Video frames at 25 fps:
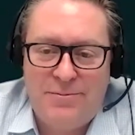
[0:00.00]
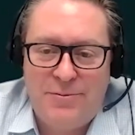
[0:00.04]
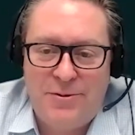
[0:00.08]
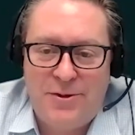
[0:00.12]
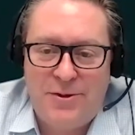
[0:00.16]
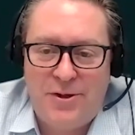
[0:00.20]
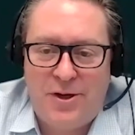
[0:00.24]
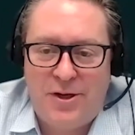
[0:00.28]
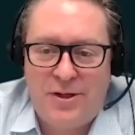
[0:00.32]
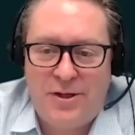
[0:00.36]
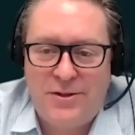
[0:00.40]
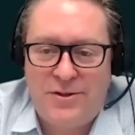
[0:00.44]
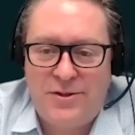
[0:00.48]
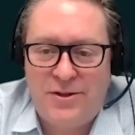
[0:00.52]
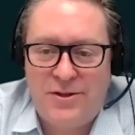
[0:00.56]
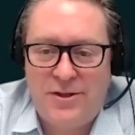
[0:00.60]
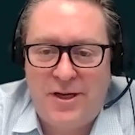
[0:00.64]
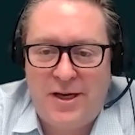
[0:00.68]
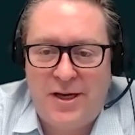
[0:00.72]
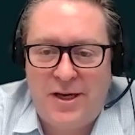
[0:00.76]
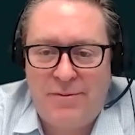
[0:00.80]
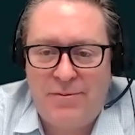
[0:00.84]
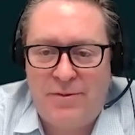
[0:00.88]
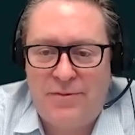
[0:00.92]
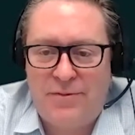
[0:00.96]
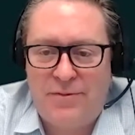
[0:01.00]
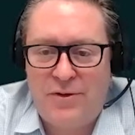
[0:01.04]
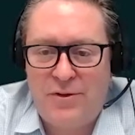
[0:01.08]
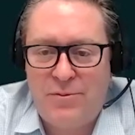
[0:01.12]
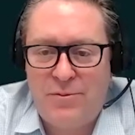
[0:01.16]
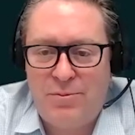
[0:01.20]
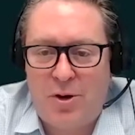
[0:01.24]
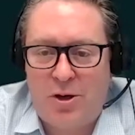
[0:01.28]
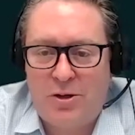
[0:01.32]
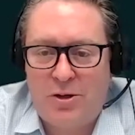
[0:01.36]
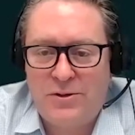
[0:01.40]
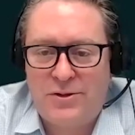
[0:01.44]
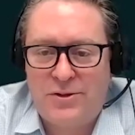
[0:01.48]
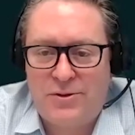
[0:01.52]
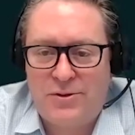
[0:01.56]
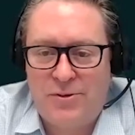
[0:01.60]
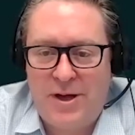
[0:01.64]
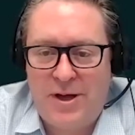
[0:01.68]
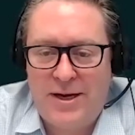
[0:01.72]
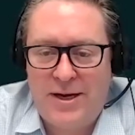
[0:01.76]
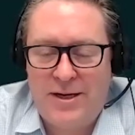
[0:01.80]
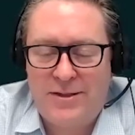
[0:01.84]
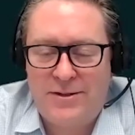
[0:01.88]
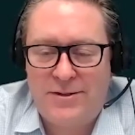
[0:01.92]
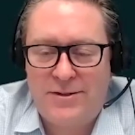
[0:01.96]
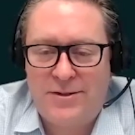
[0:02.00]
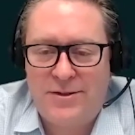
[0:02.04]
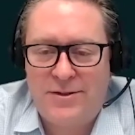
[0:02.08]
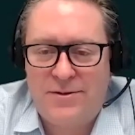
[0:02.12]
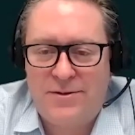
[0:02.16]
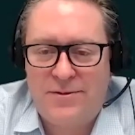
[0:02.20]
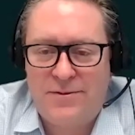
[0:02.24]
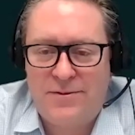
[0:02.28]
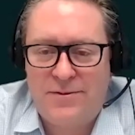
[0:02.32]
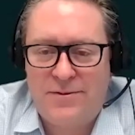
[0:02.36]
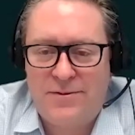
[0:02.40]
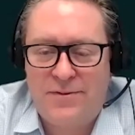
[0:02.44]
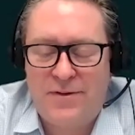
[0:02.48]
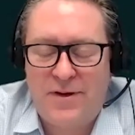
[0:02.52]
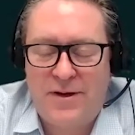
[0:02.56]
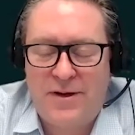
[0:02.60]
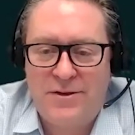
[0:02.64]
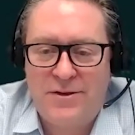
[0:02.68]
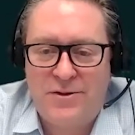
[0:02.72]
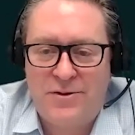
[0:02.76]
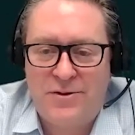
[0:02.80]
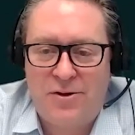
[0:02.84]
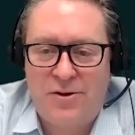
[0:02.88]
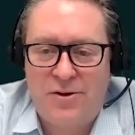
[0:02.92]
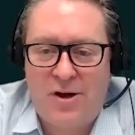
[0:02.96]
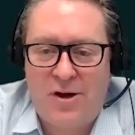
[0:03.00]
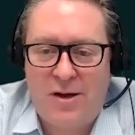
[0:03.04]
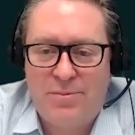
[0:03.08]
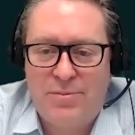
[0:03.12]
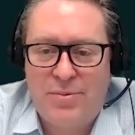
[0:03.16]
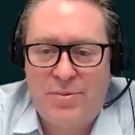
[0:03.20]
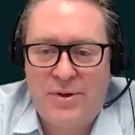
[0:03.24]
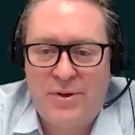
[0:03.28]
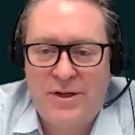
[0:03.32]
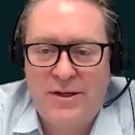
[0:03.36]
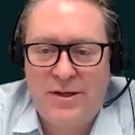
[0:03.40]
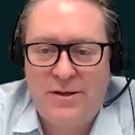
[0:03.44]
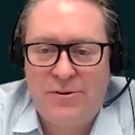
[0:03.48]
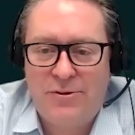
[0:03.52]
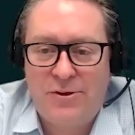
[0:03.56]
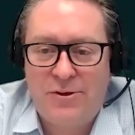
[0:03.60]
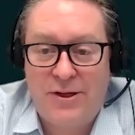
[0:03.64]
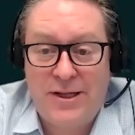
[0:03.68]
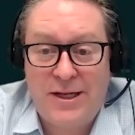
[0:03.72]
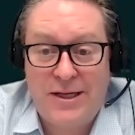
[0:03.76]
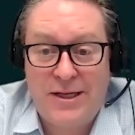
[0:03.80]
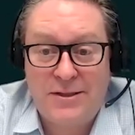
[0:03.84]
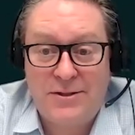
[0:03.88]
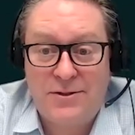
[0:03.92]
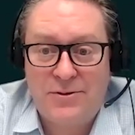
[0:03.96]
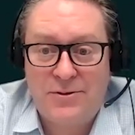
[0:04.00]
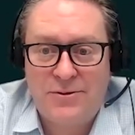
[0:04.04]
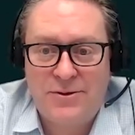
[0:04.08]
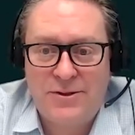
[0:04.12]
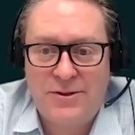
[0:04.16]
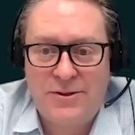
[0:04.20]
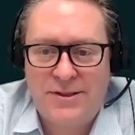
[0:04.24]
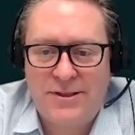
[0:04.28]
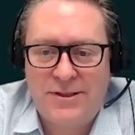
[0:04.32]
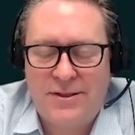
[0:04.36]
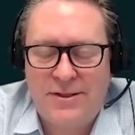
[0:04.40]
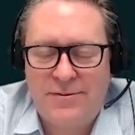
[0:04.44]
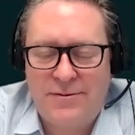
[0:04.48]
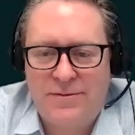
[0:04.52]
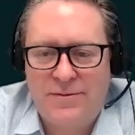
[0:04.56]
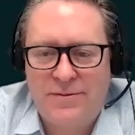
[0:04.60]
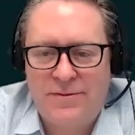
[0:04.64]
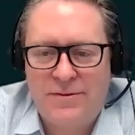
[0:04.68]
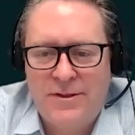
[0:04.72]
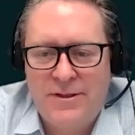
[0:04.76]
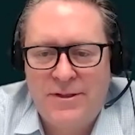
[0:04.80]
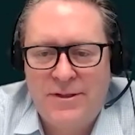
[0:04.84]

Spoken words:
You know, do you have a few moats around it to defend your IP, all of that sort of stuff?